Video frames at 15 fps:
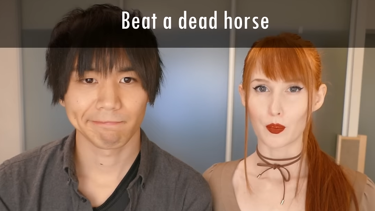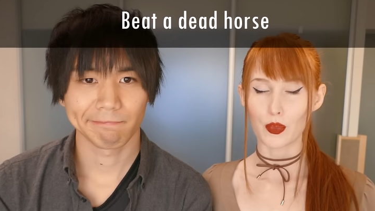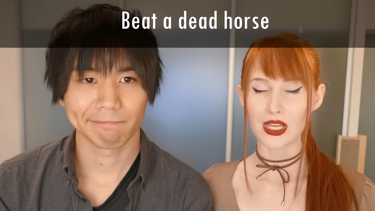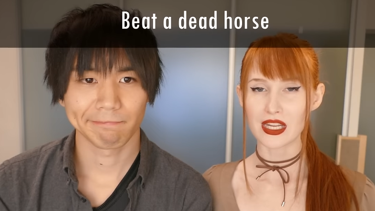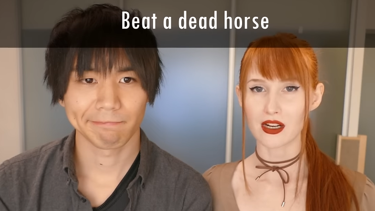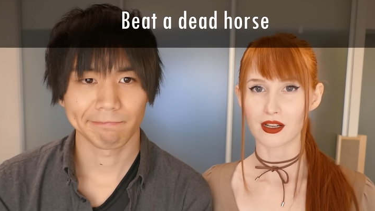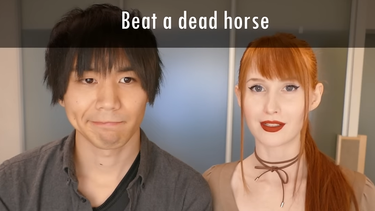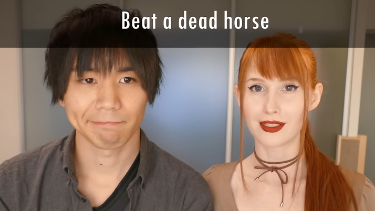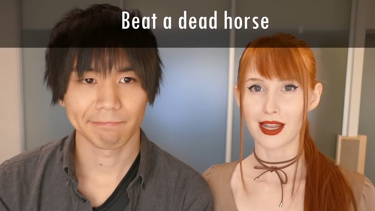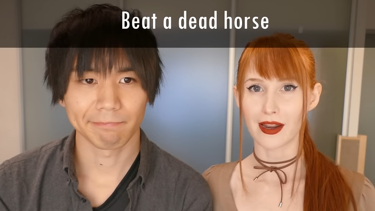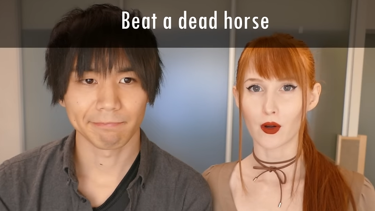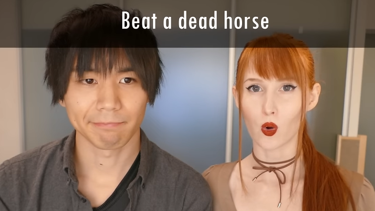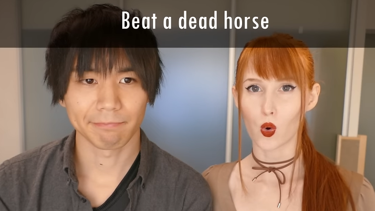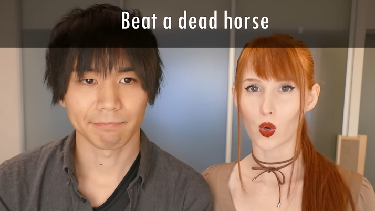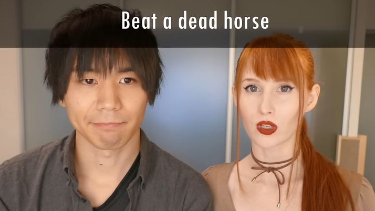Speaker 1: beat a
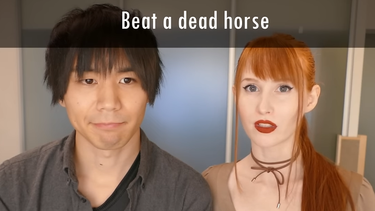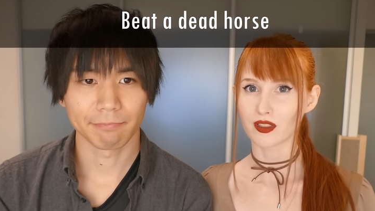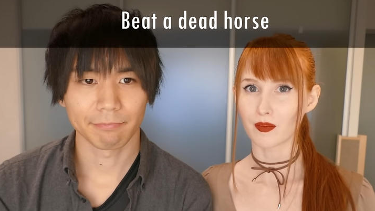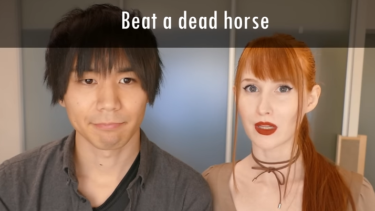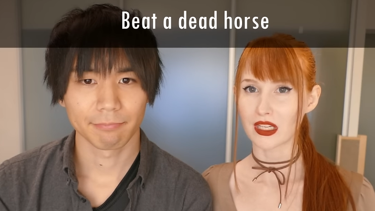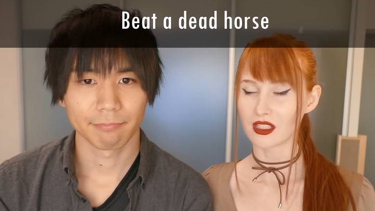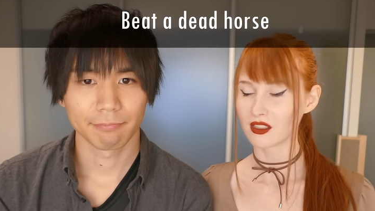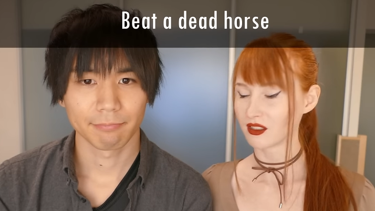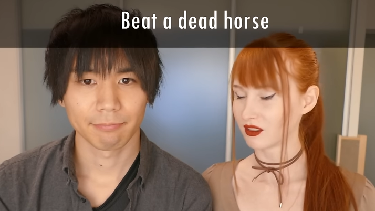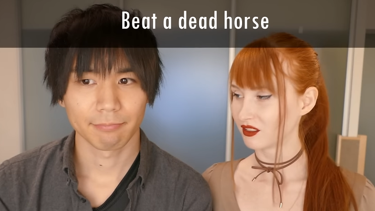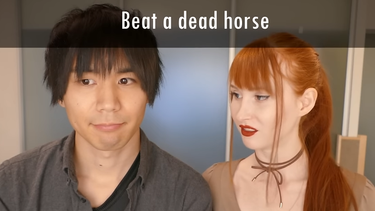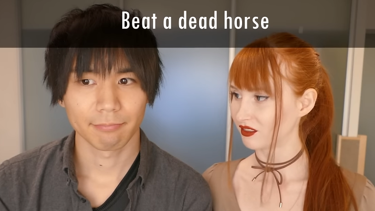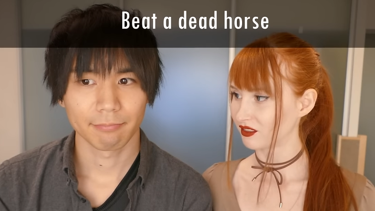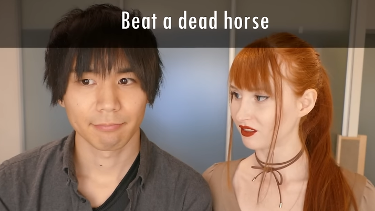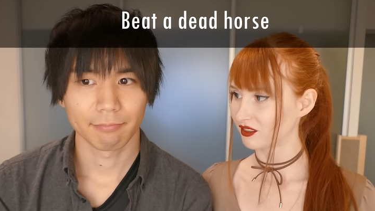dead horse mean?
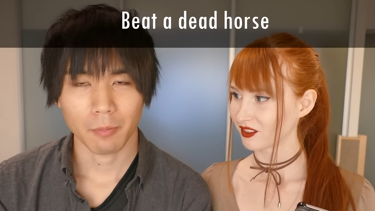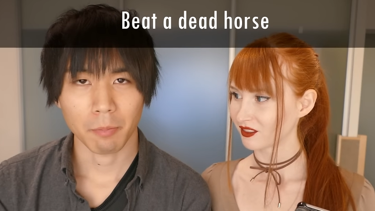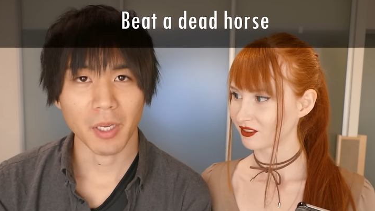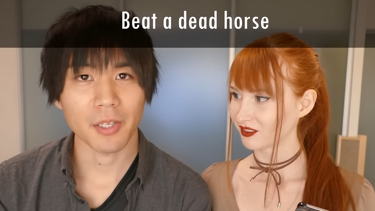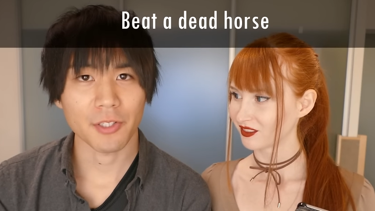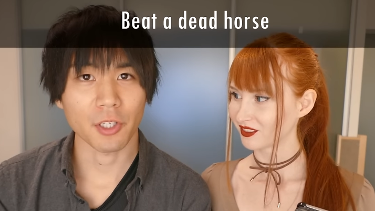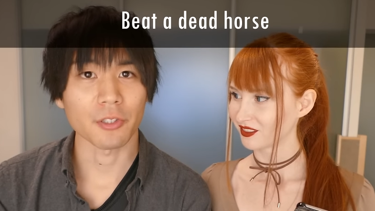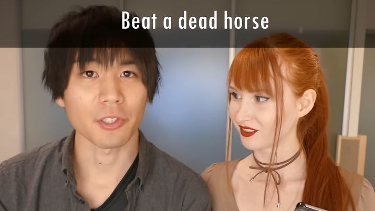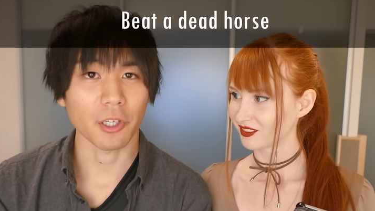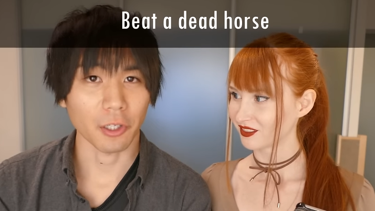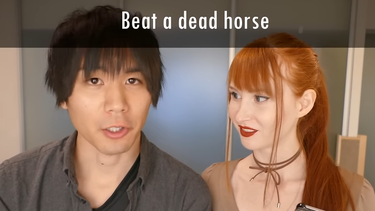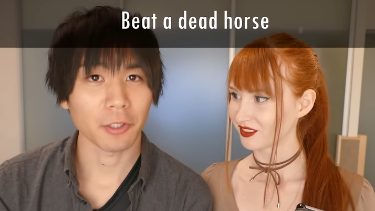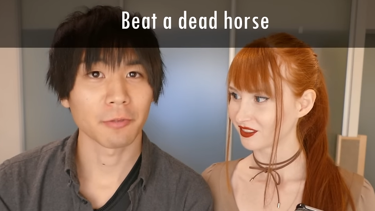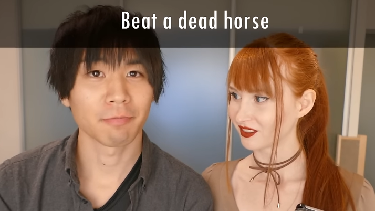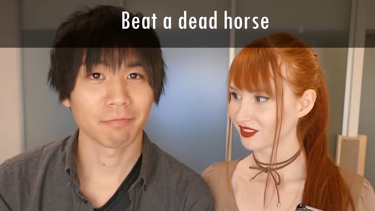
Speaker 2: Means you are a jerk.